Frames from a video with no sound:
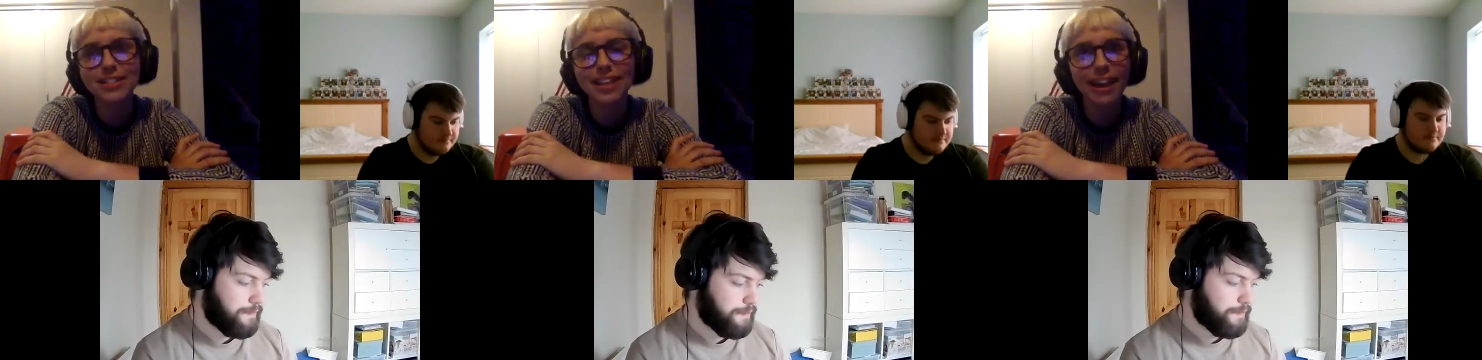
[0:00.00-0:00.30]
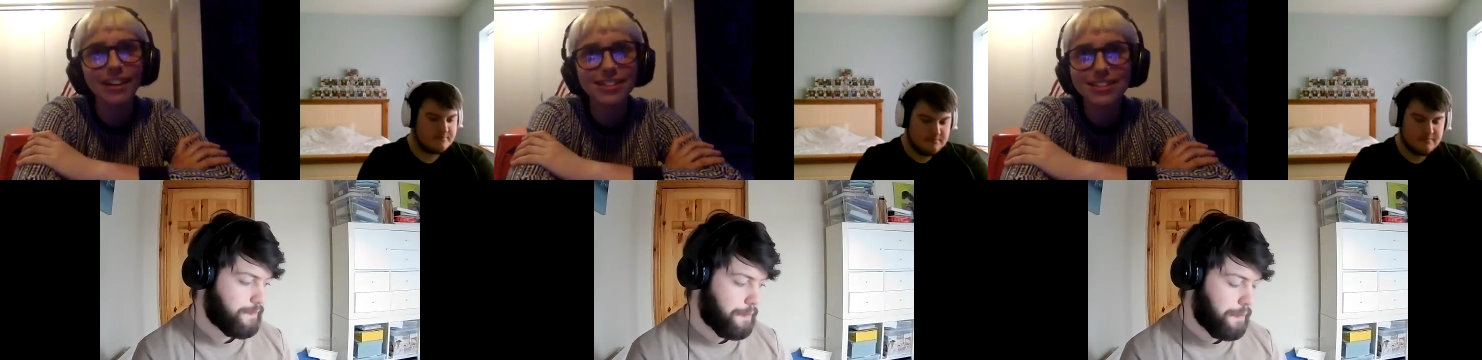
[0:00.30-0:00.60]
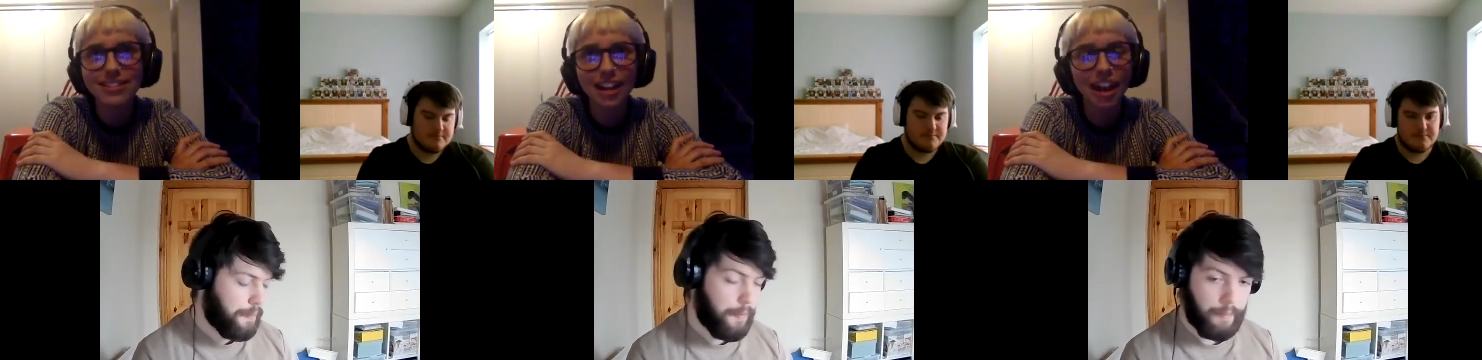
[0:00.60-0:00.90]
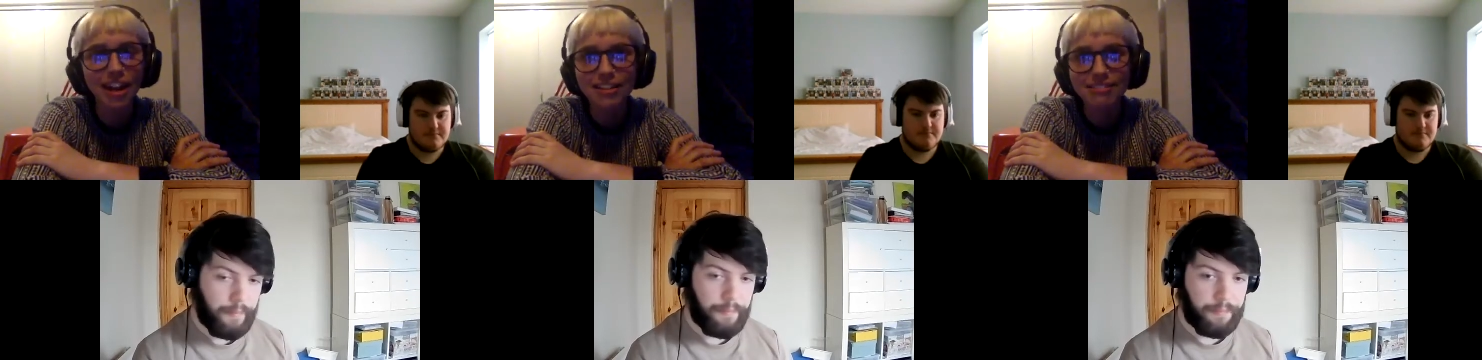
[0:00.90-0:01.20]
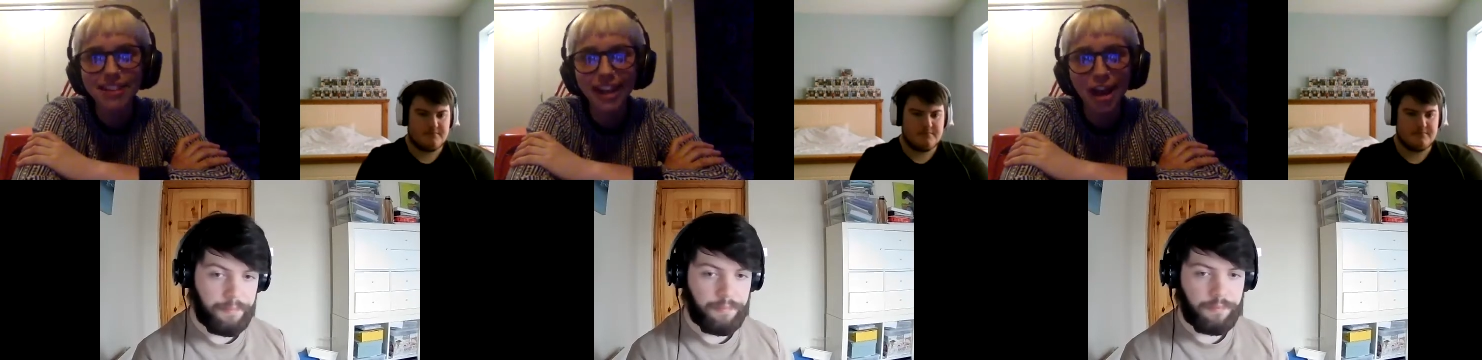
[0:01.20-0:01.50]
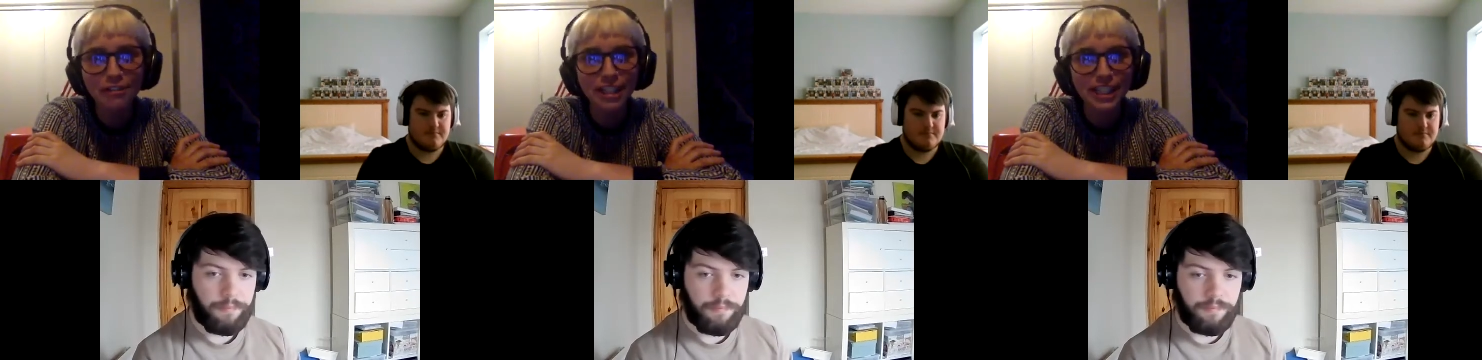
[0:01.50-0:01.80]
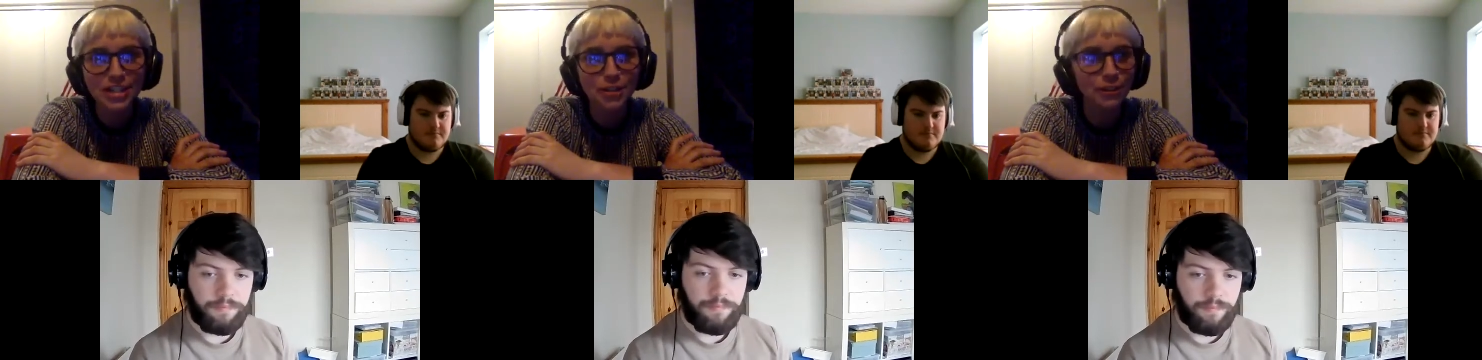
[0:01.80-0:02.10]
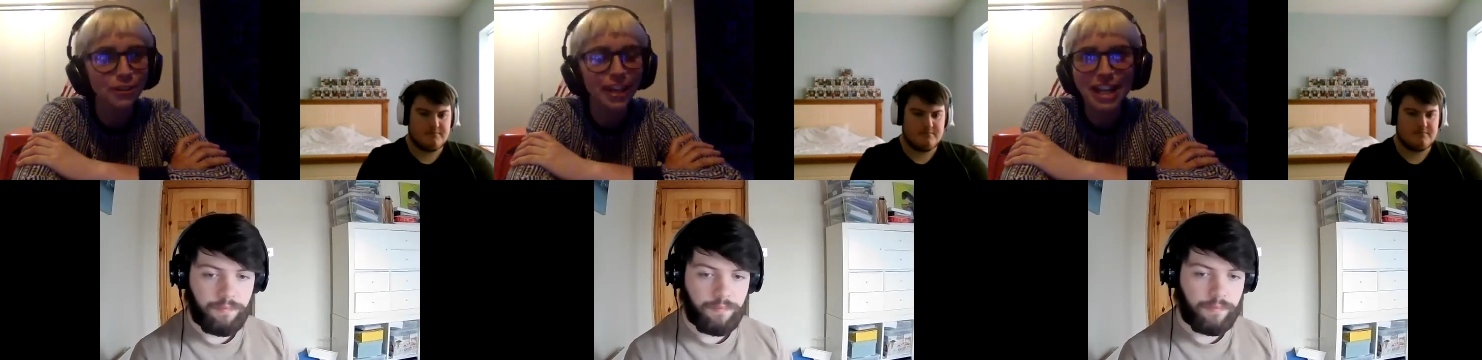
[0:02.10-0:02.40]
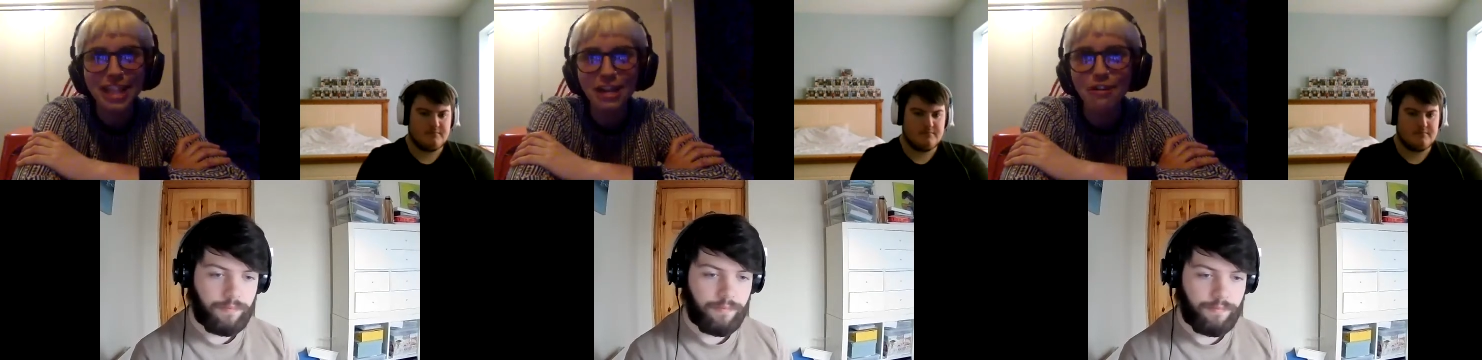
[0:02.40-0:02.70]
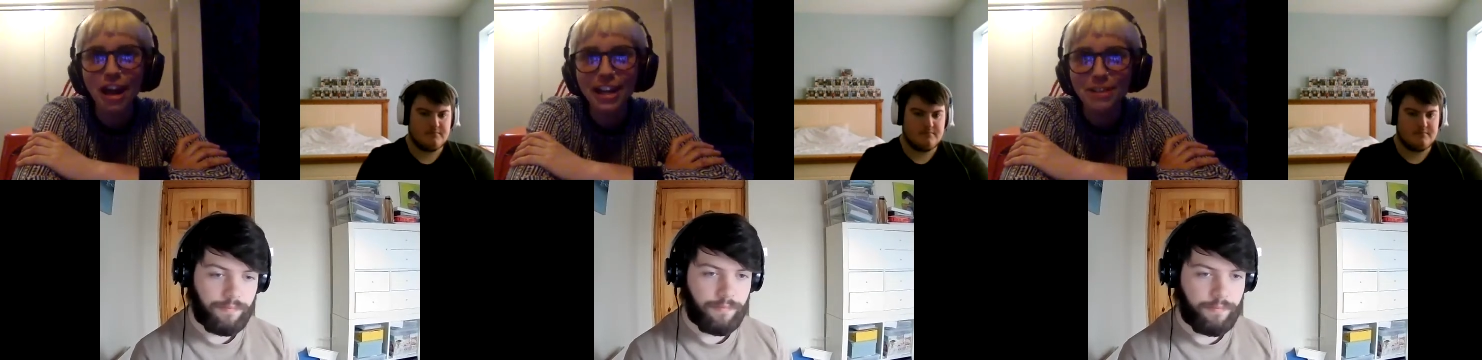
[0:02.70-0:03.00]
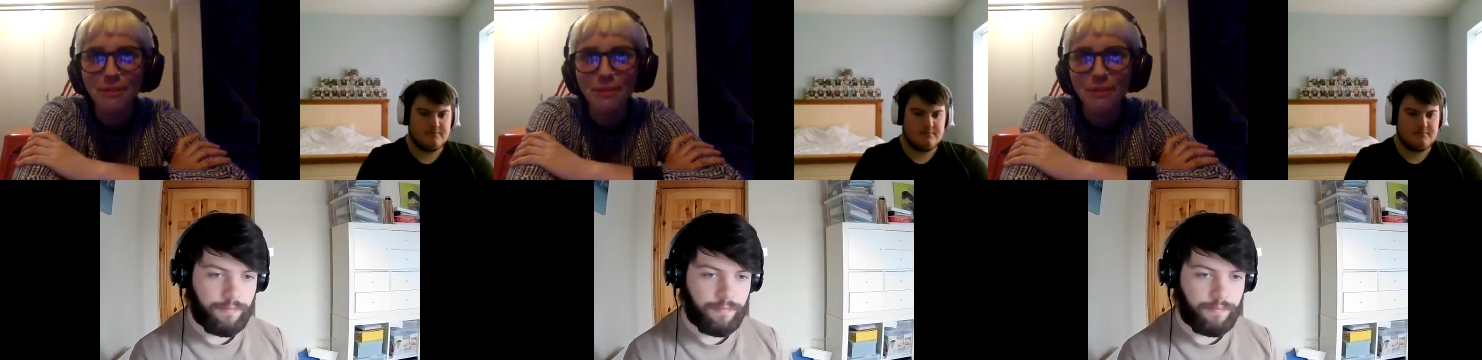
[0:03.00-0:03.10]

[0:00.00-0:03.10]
Speaker 1: you can't really do anything right at